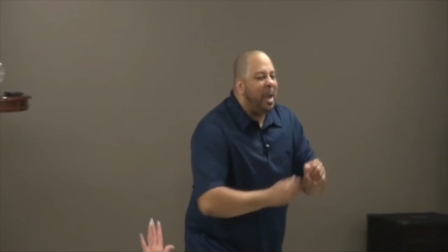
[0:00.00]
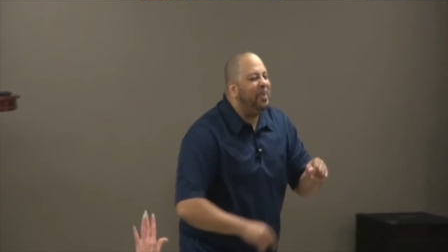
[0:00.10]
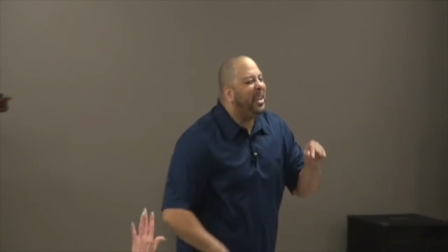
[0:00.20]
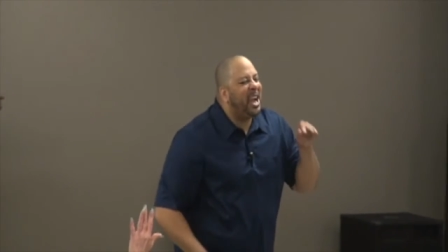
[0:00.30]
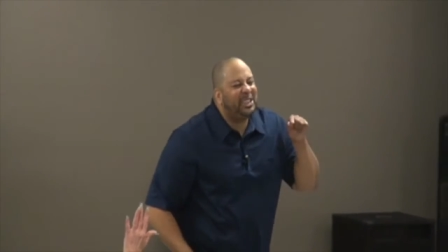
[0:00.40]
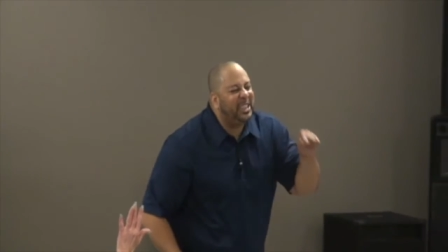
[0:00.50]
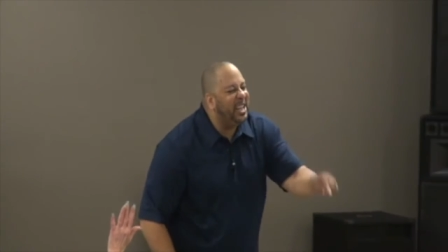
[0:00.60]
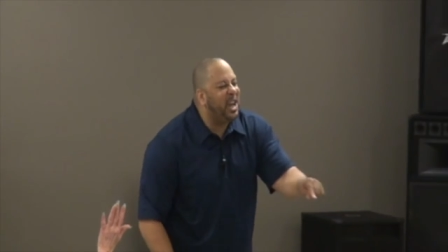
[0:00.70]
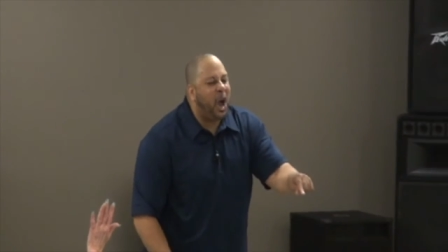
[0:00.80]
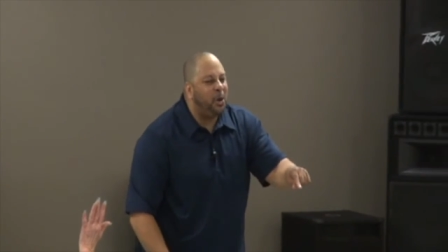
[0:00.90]
And because she
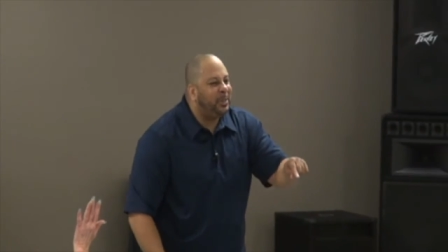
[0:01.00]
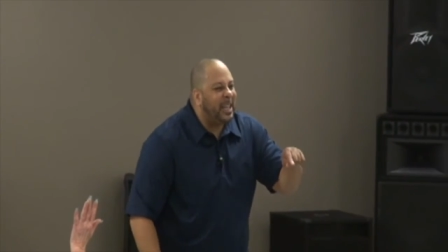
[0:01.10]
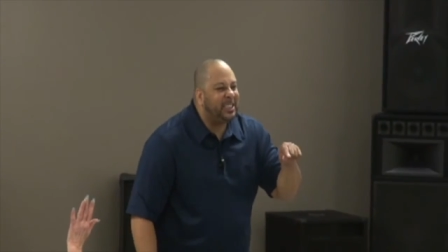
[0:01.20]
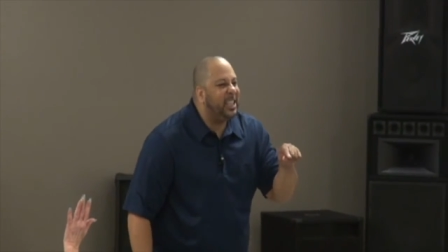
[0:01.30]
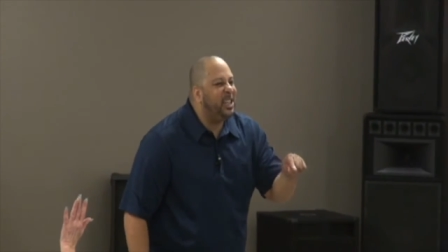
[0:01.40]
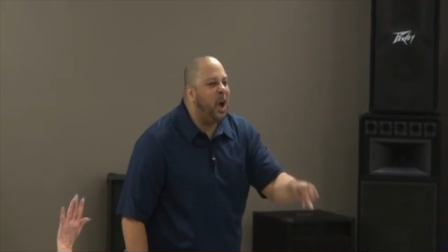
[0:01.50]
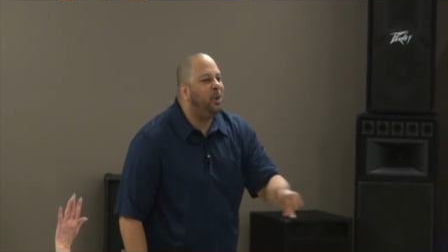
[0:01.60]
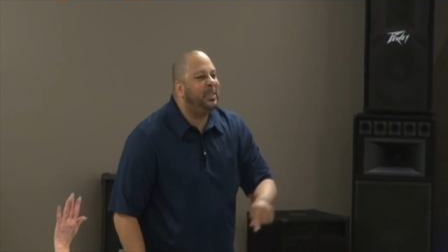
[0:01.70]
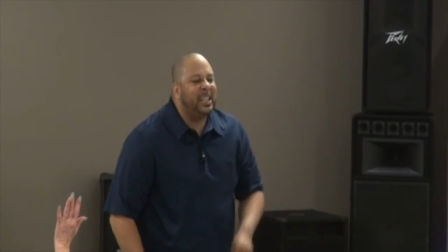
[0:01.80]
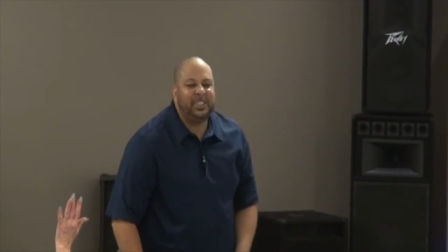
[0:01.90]
knows that she
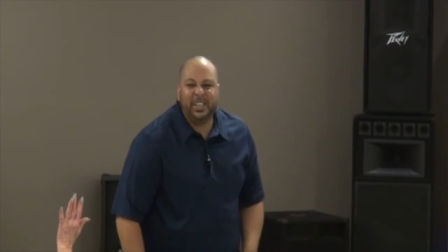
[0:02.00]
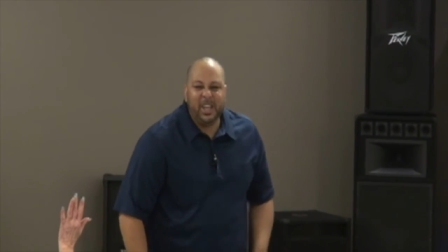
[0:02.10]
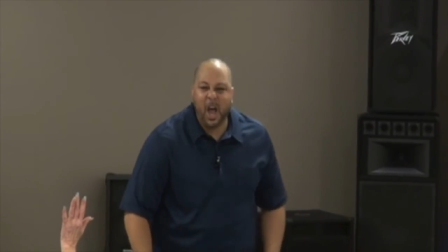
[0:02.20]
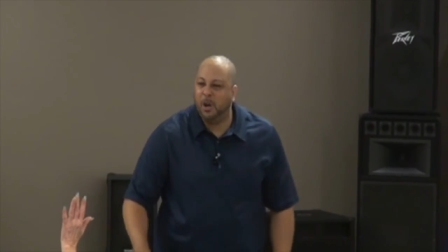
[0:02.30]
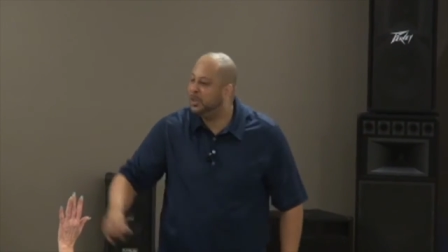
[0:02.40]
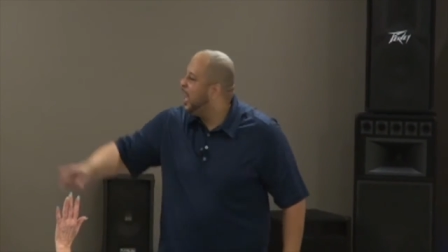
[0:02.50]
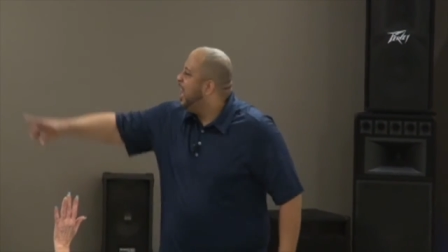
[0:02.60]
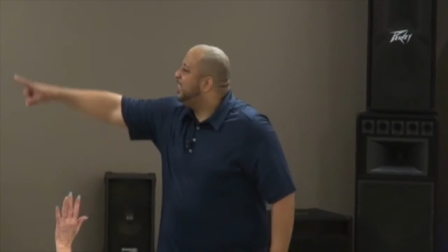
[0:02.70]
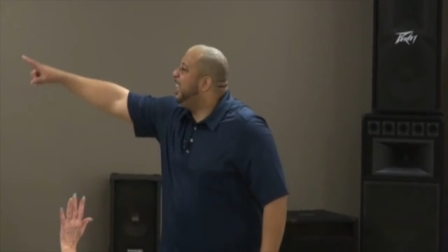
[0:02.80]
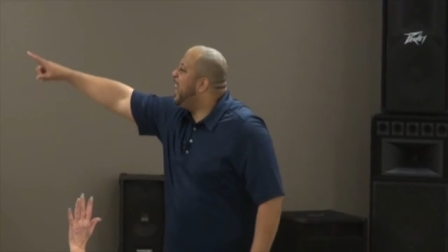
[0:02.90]
knows that she knows,
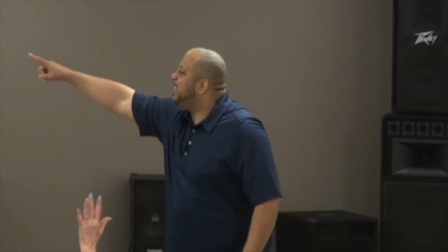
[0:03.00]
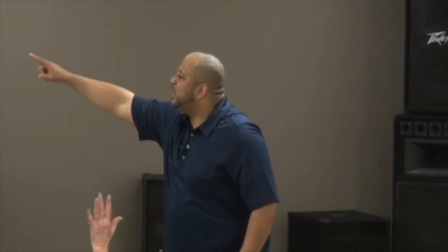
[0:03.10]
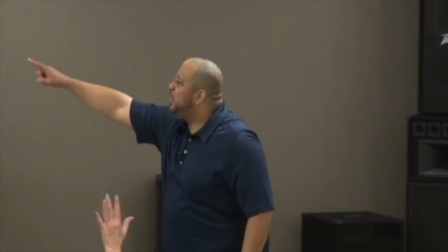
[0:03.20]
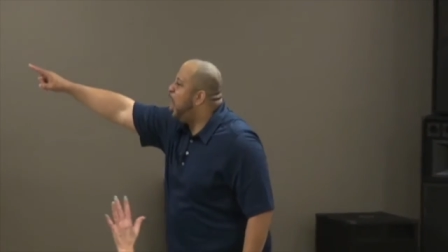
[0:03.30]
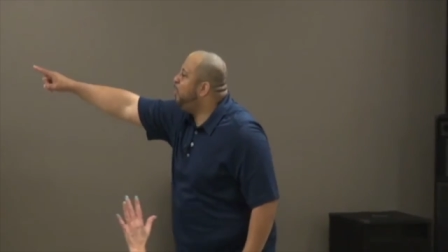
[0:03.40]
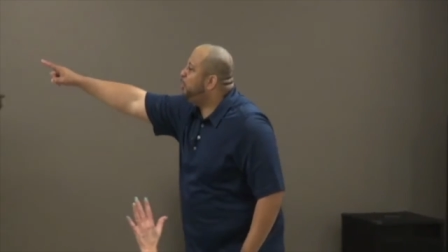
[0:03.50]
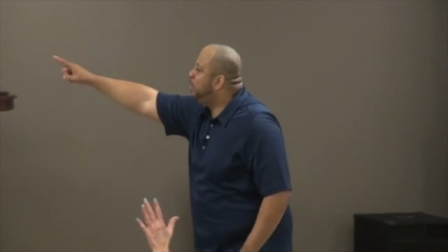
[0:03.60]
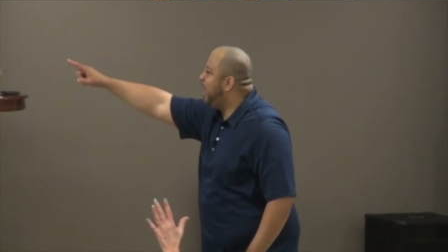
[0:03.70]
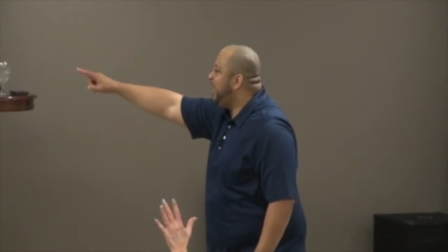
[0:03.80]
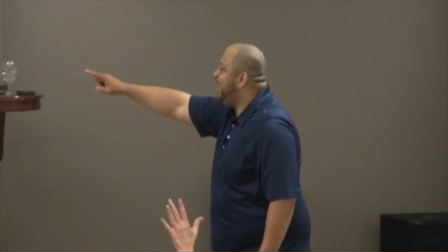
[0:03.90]
she doesn't go
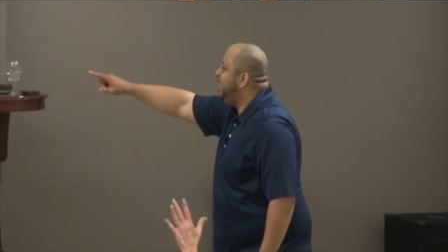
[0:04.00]
through any of